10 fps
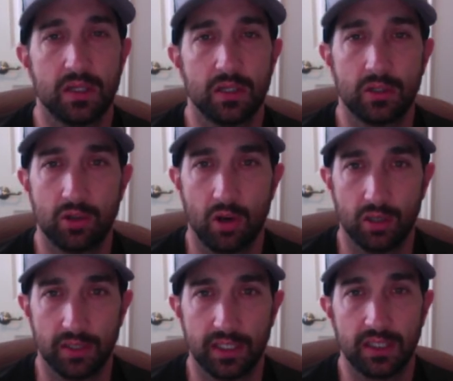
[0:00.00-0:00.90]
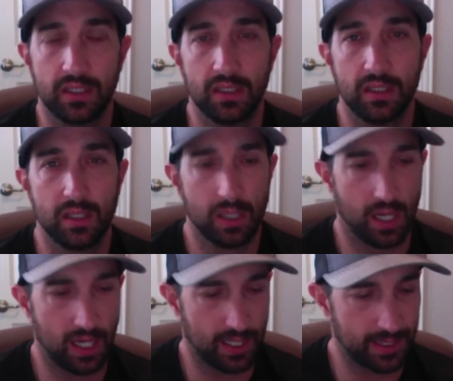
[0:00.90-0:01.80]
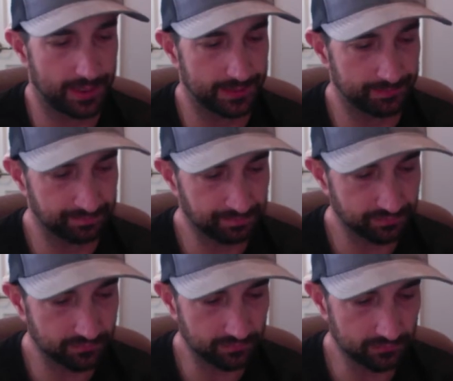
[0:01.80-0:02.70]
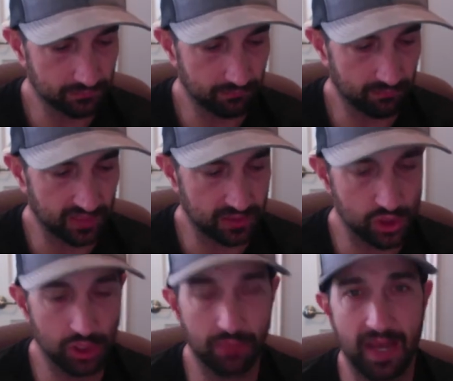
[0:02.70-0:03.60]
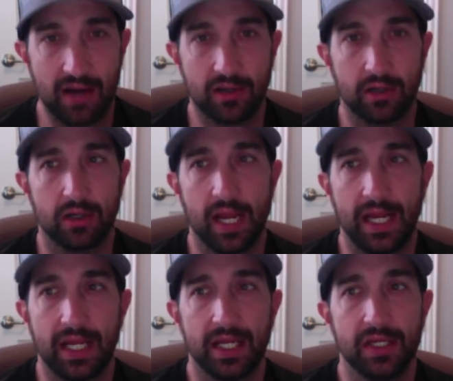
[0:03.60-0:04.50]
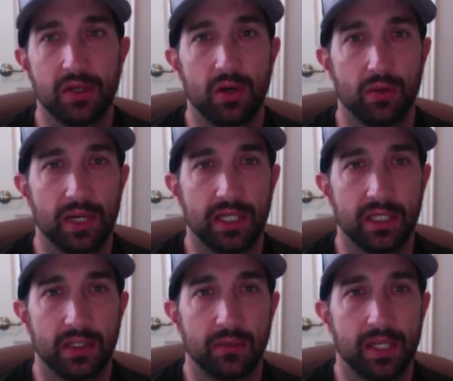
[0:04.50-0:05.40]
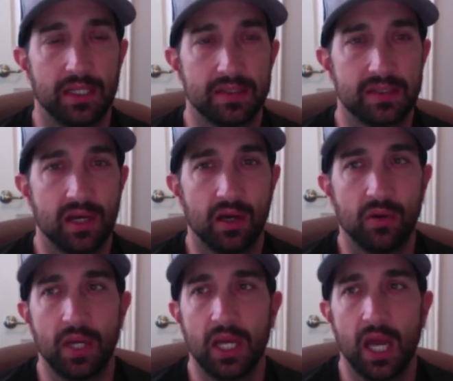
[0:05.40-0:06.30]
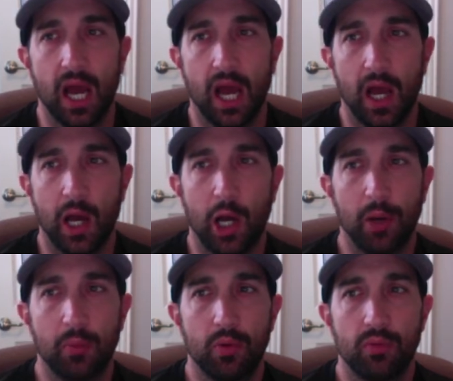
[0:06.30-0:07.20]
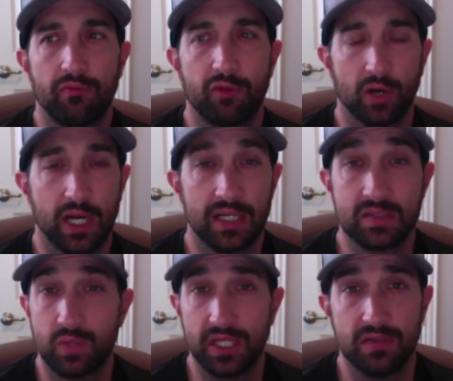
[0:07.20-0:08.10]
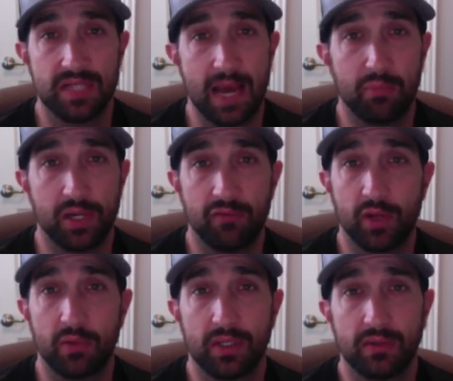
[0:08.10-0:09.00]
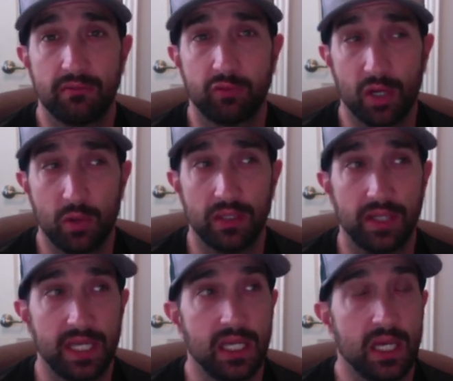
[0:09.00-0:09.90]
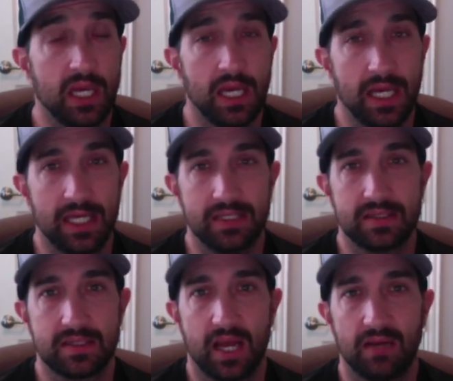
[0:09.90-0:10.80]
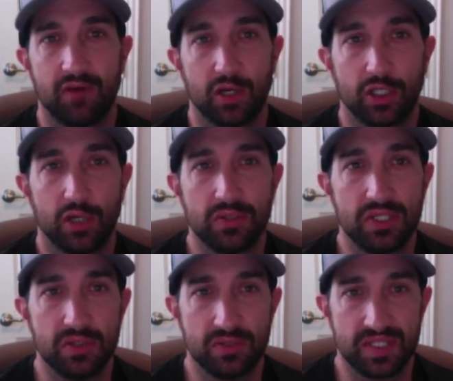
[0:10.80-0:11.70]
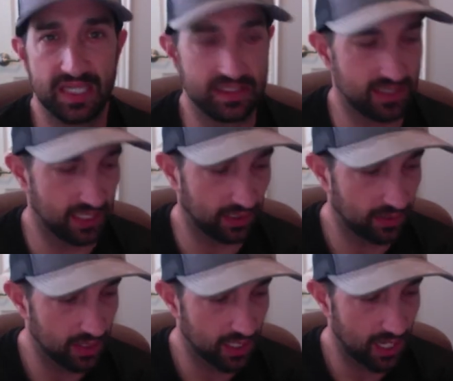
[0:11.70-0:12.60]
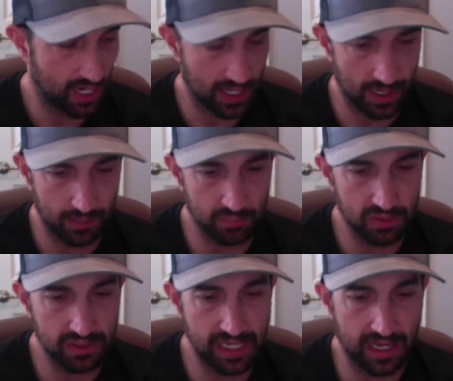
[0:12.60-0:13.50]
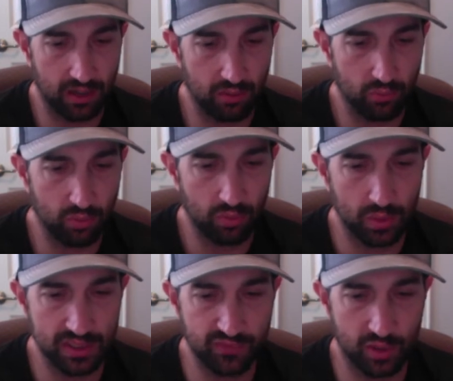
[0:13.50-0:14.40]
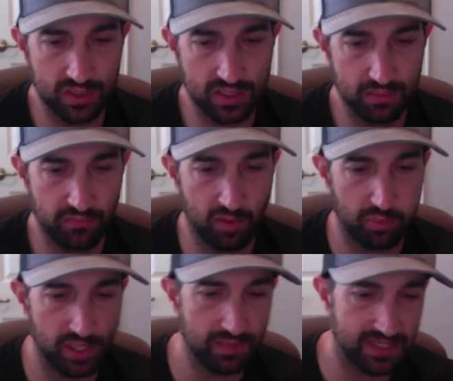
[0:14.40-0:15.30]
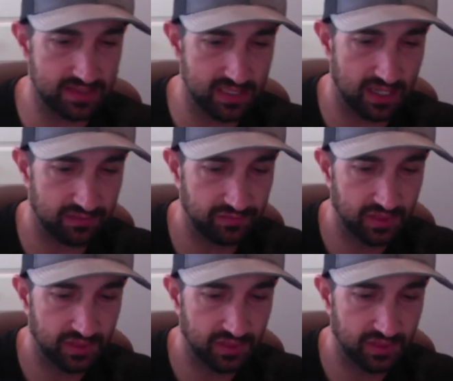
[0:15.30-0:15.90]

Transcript: garlic, um, chili powder, and oregano. And so for us, we use that pretty frequently. It's kind of our go-to seasoning. Now, as far as some of our pre-made stuff,